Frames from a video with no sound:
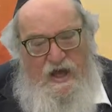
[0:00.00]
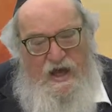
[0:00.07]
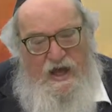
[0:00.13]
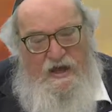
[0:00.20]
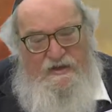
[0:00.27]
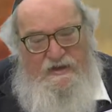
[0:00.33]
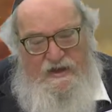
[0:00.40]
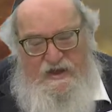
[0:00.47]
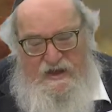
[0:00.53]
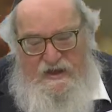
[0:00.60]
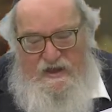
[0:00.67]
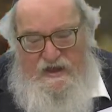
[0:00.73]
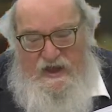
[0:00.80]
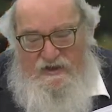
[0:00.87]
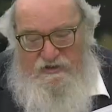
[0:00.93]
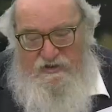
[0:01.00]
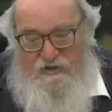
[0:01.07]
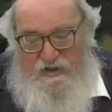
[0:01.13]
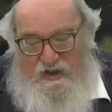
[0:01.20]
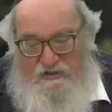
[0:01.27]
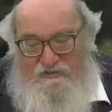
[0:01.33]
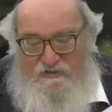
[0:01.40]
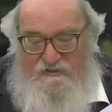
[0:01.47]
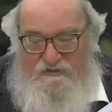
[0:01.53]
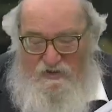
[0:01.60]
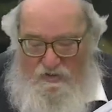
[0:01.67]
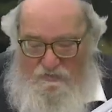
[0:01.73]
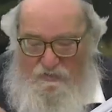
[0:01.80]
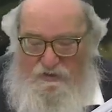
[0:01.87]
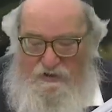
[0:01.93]
Ani, and you, again, this is
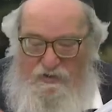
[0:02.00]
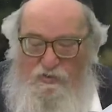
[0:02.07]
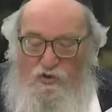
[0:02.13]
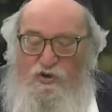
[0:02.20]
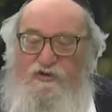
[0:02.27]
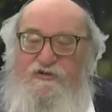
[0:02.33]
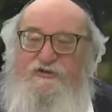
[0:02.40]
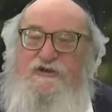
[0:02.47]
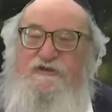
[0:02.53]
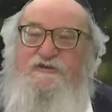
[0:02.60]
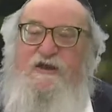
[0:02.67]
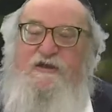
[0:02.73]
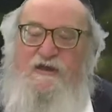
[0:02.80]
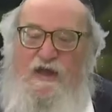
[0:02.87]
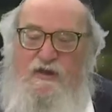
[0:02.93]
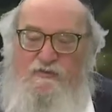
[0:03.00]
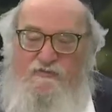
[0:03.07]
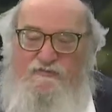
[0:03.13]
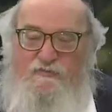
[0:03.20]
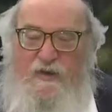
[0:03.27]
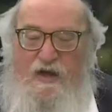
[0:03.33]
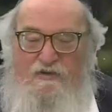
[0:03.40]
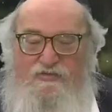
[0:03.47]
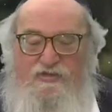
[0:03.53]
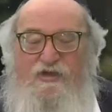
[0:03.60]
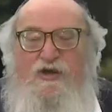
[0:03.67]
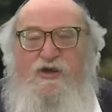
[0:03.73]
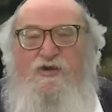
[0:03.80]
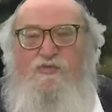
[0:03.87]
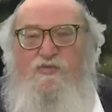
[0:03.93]
all putting words in Sancheiriv's mouth,
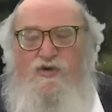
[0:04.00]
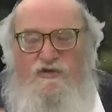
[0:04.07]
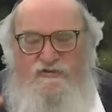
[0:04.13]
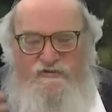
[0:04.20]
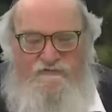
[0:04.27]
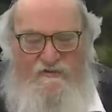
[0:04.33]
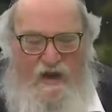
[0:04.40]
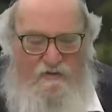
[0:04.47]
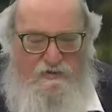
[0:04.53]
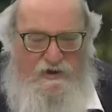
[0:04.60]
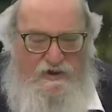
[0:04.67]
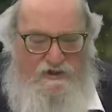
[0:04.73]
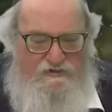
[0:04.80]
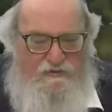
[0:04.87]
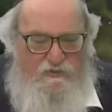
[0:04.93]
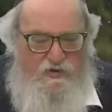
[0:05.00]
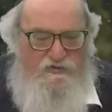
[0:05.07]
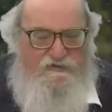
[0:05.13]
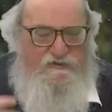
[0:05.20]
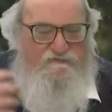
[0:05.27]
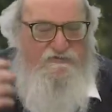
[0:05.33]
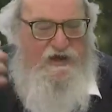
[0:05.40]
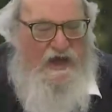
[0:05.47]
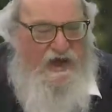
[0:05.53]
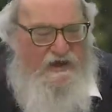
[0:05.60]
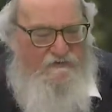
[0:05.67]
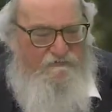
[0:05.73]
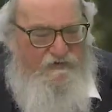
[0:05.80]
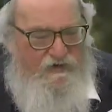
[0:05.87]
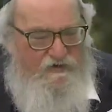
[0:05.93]
words of arrogance, words of
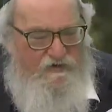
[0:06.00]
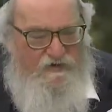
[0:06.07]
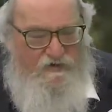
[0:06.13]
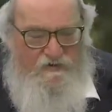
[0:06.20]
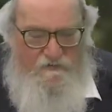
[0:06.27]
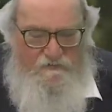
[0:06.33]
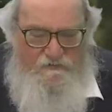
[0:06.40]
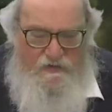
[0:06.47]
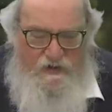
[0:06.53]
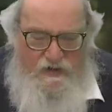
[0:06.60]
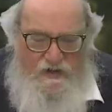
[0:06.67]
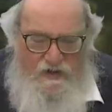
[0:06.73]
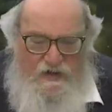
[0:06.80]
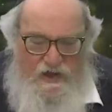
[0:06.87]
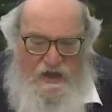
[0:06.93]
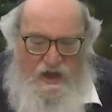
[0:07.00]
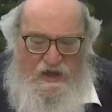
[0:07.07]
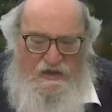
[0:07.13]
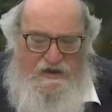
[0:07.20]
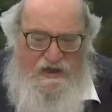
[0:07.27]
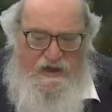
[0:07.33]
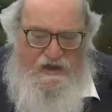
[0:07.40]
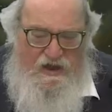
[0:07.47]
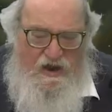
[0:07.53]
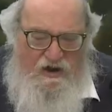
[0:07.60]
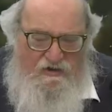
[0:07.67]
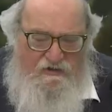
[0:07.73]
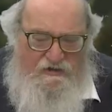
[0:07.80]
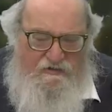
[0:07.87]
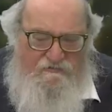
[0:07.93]
gaiva. Ani
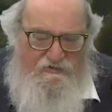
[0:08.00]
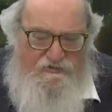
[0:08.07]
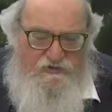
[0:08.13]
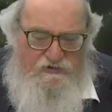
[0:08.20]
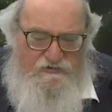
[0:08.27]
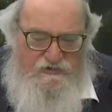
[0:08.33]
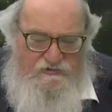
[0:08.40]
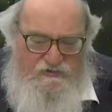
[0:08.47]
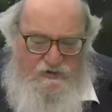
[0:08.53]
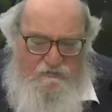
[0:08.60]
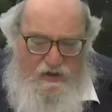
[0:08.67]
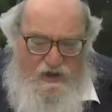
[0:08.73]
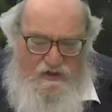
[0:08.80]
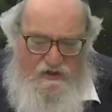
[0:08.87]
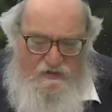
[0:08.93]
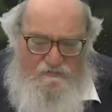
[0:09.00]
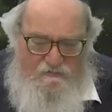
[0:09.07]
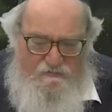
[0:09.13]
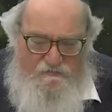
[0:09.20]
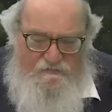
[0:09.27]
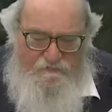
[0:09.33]
karti v'shasisi mayim.